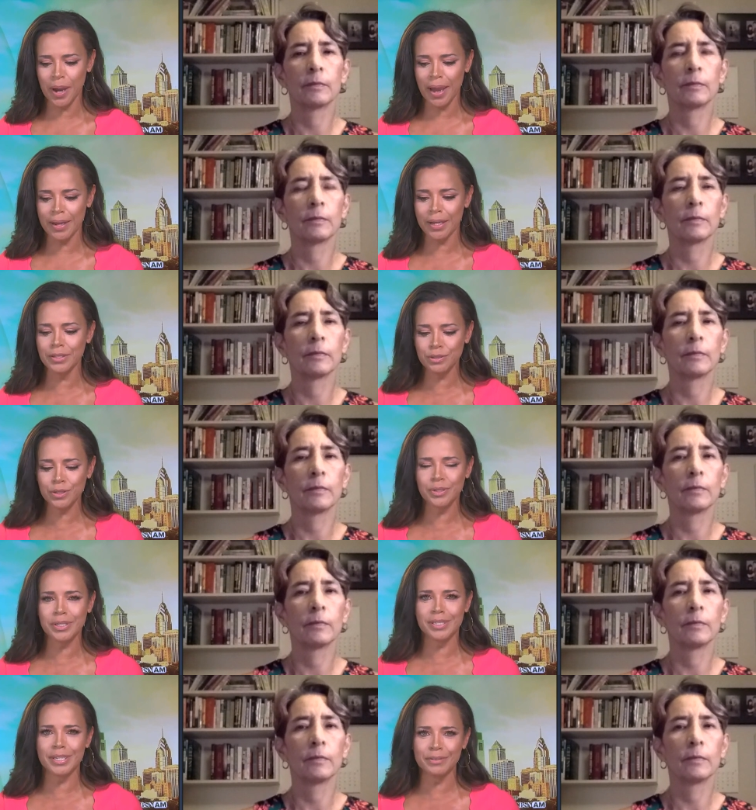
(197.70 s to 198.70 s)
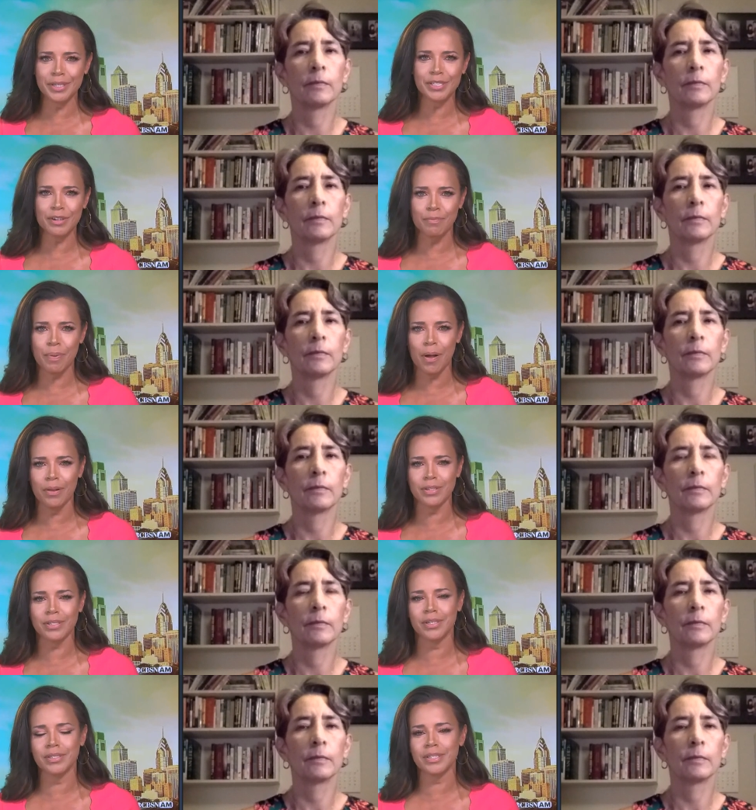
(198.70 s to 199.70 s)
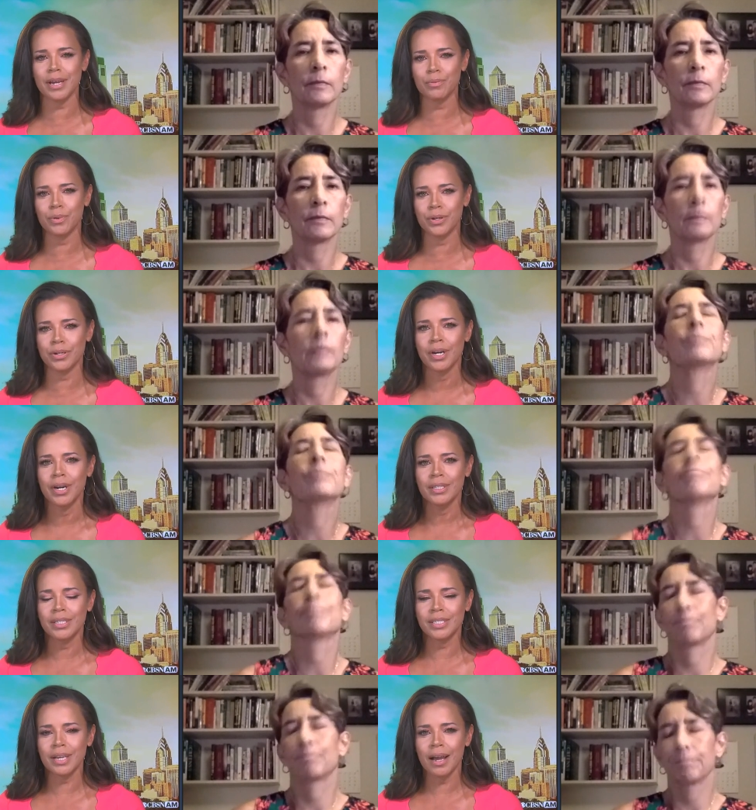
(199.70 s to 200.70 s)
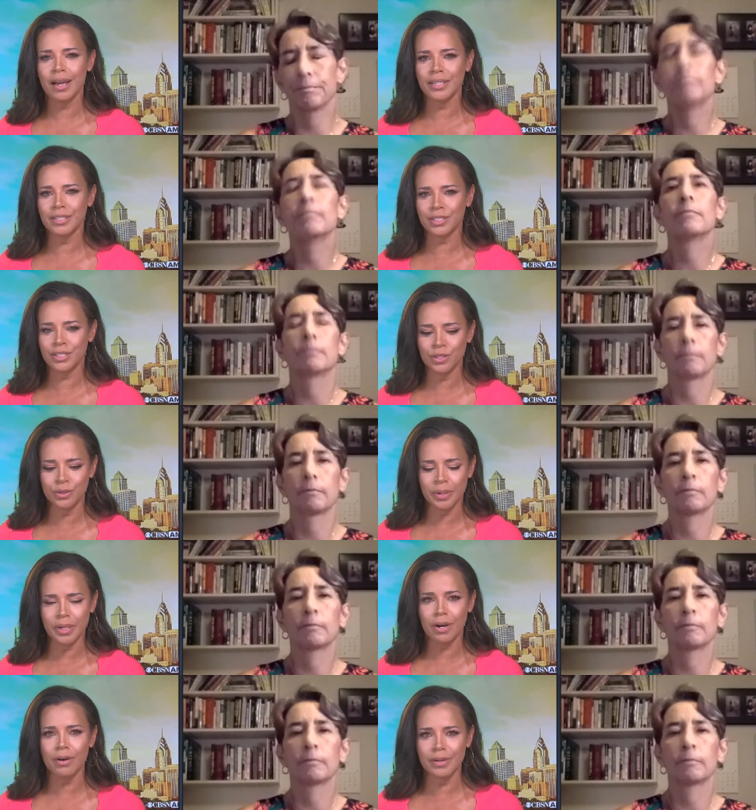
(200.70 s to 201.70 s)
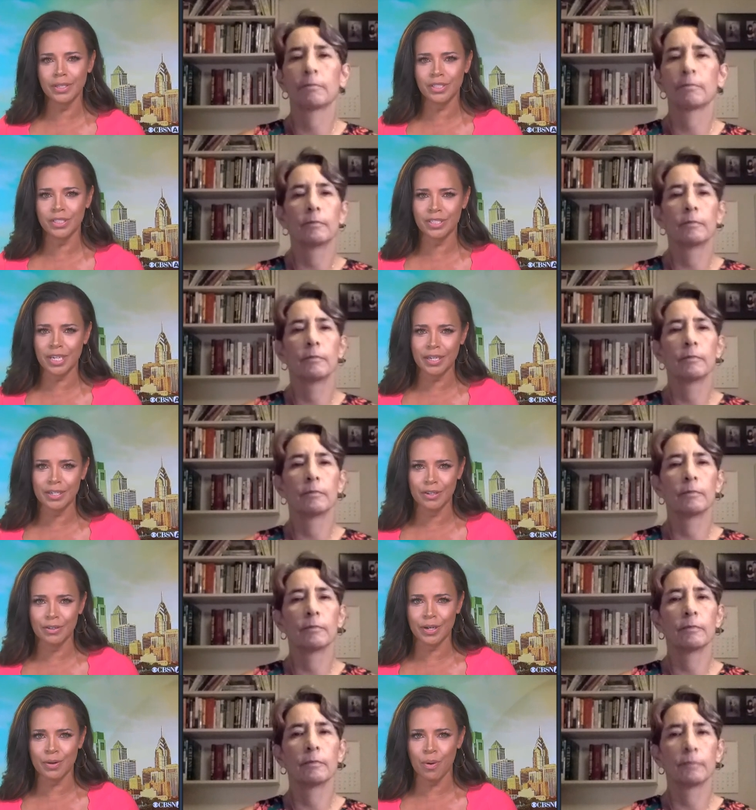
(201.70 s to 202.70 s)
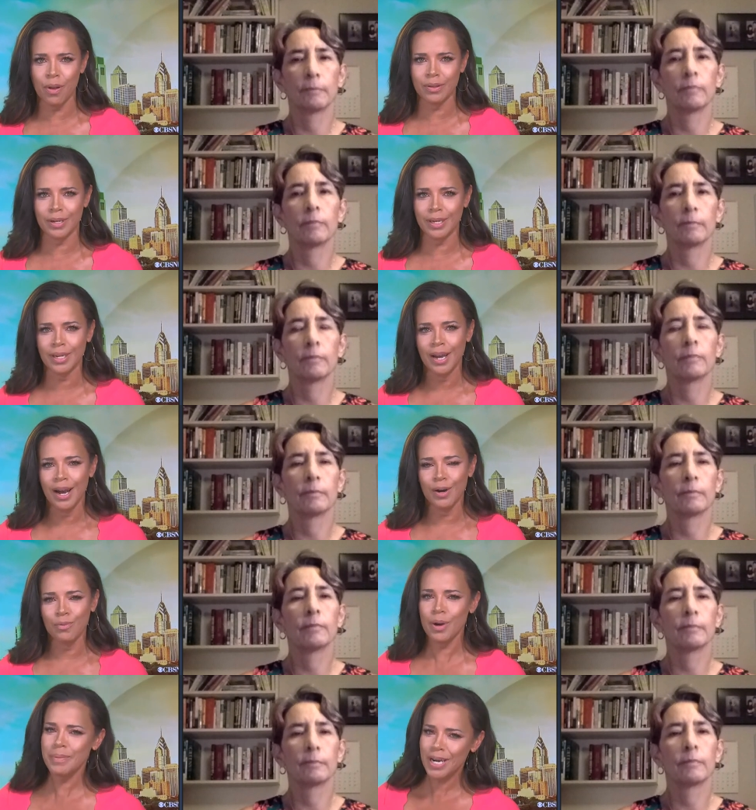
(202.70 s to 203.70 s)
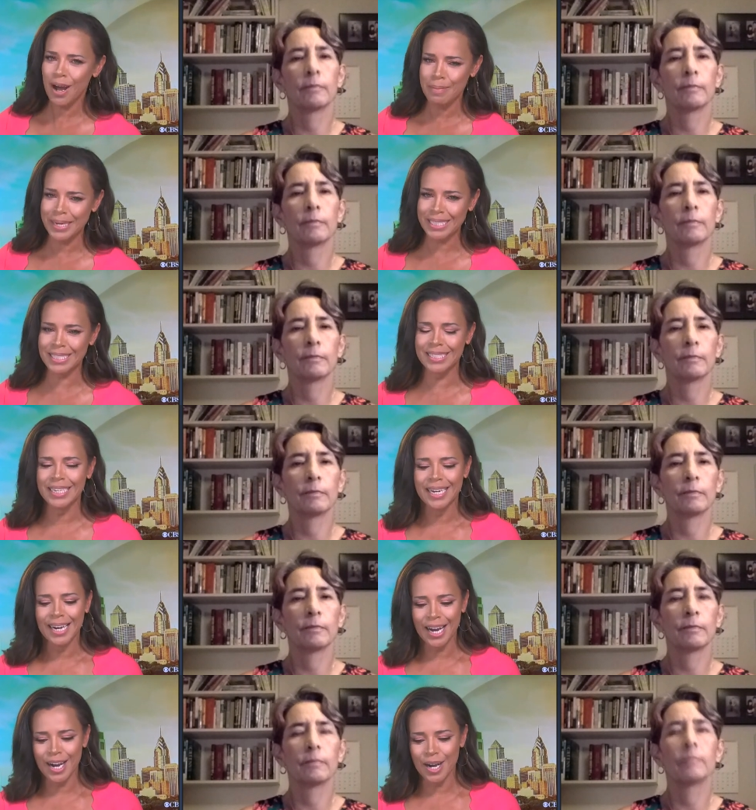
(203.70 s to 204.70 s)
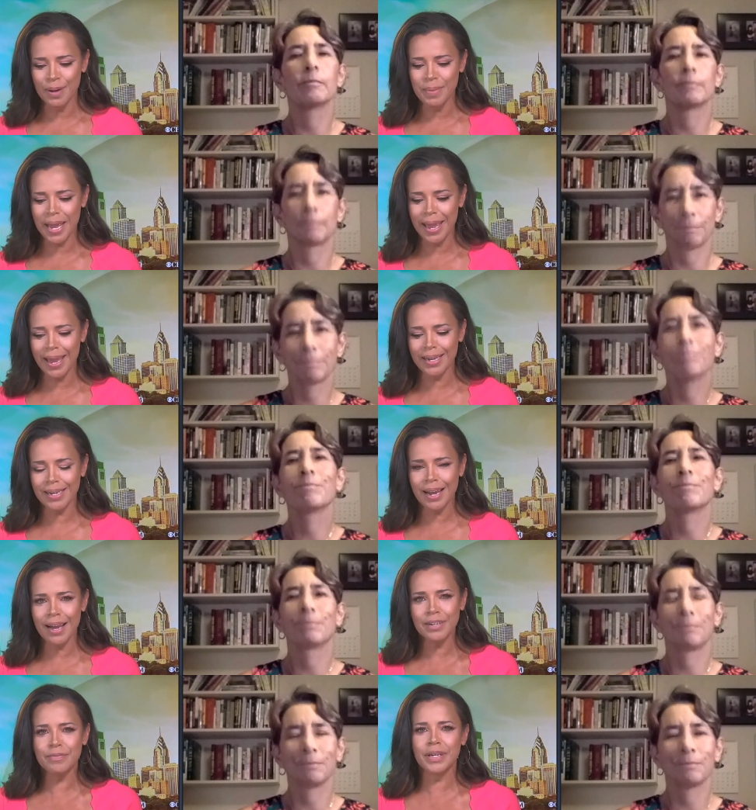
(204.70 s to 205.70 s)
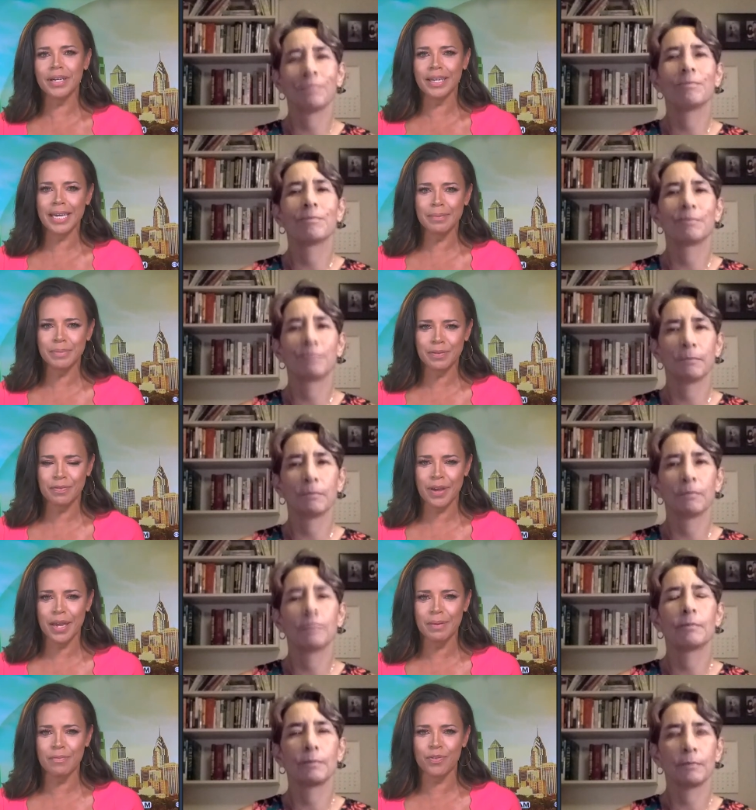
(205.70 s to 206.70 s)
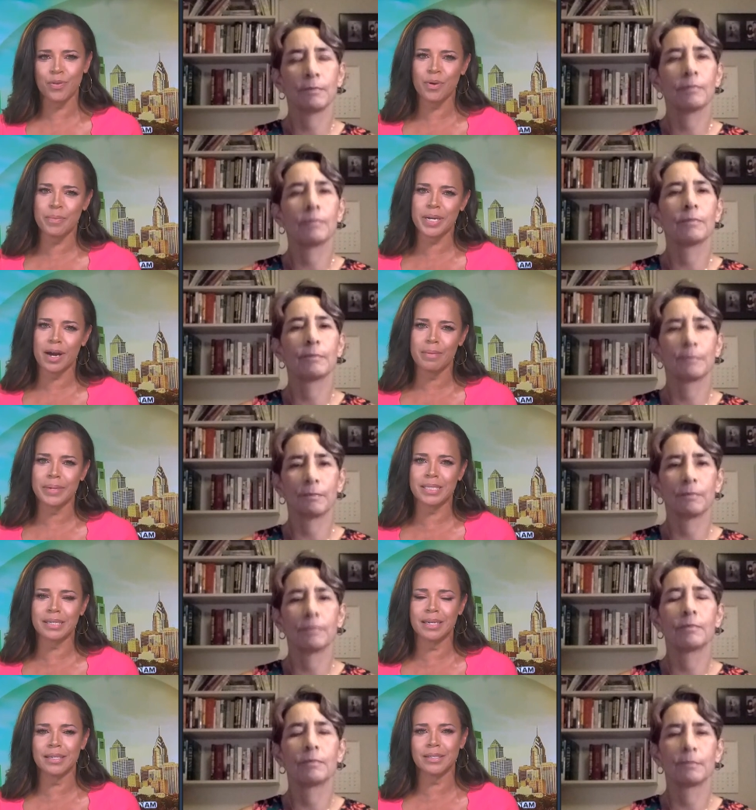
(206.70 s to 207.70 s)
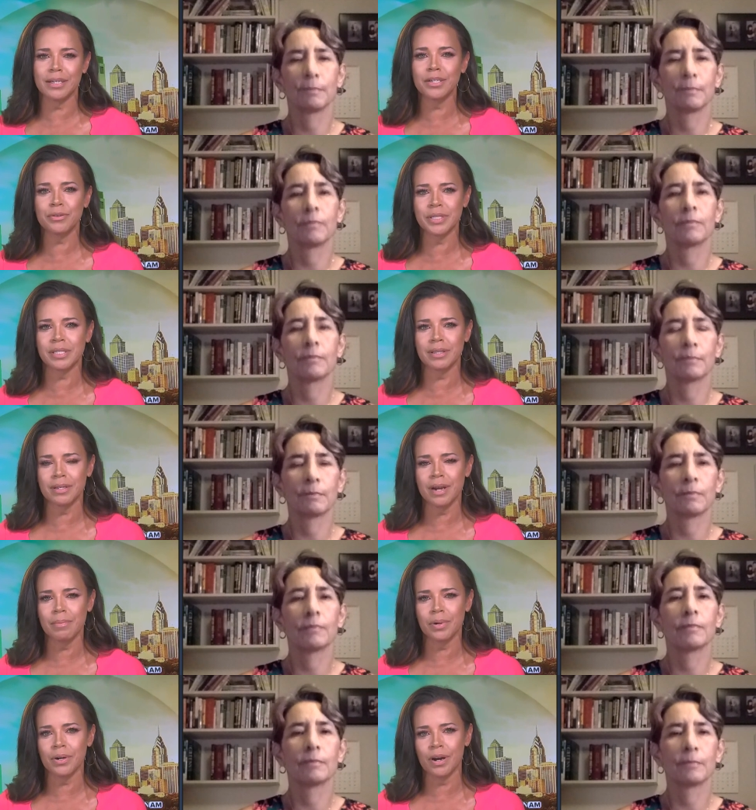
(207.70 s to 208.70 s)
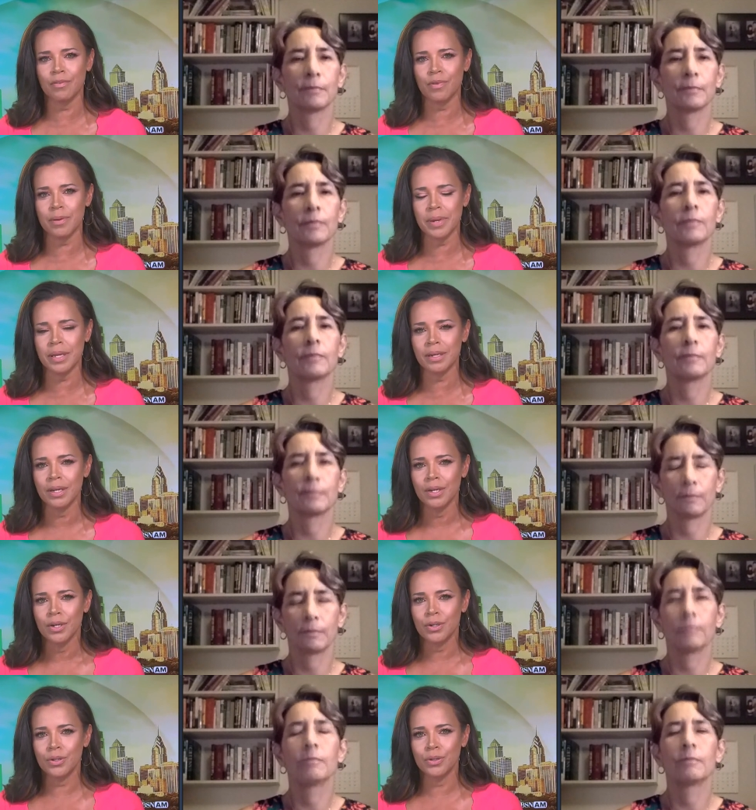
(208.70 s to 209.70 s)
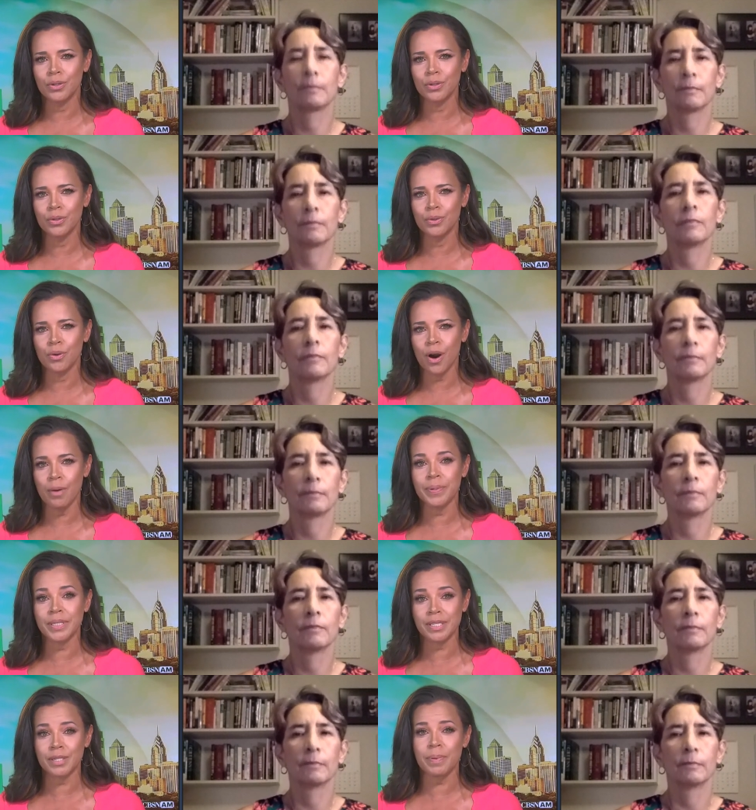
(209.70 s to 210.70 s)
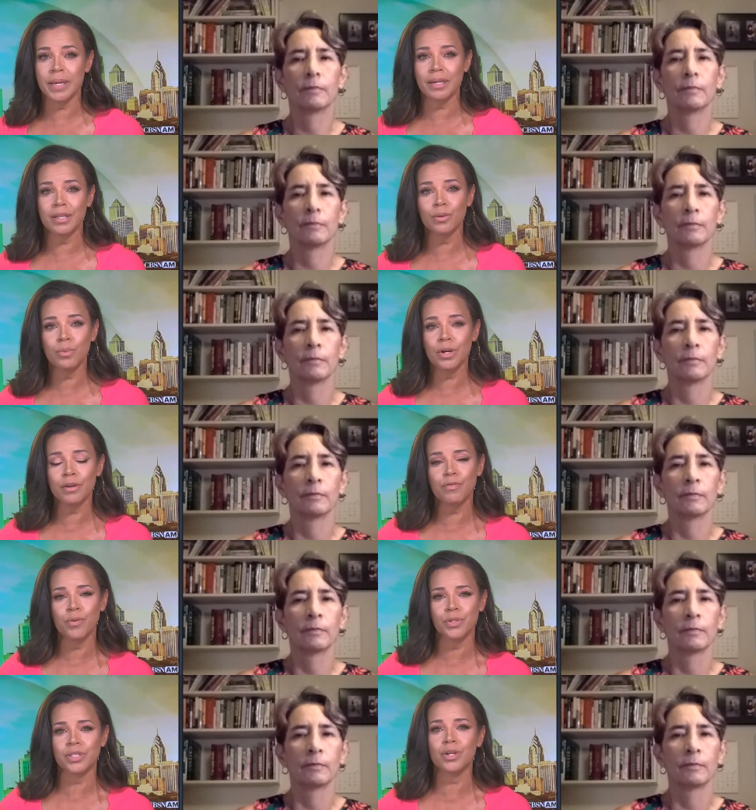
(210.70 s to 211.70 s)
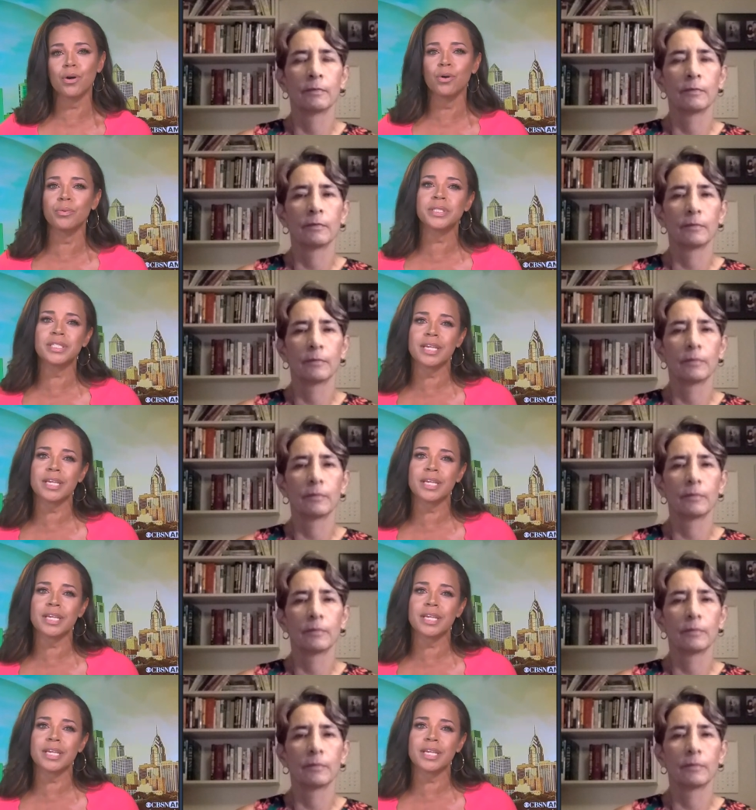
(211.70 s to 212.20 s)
Speaker 1: had introduced a series of policies that were designed to encourage gender equality, womenomics. Um, and kind of the claim to fame for womenomics is an increase in the number of women who are participating in the workforce. The goal was